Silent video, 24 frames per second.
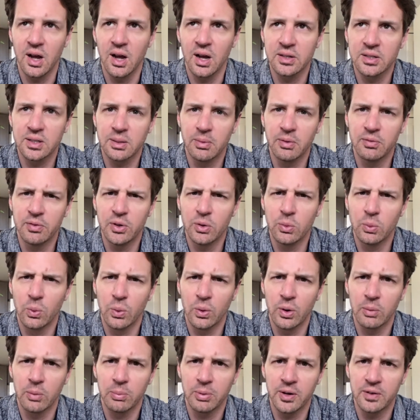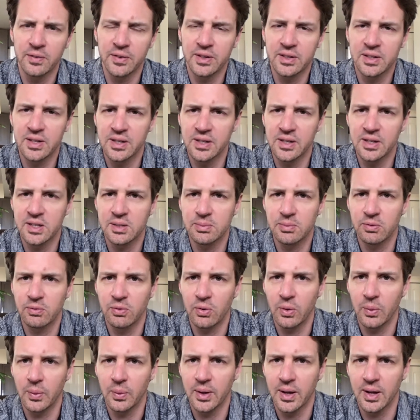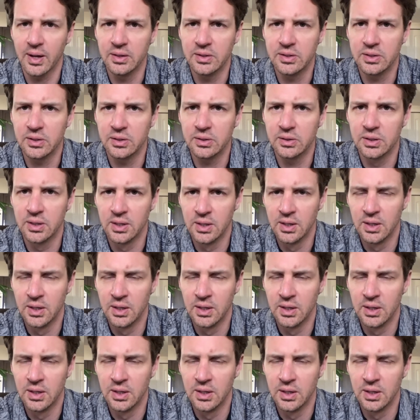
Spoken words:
some of you were privy to this before we had to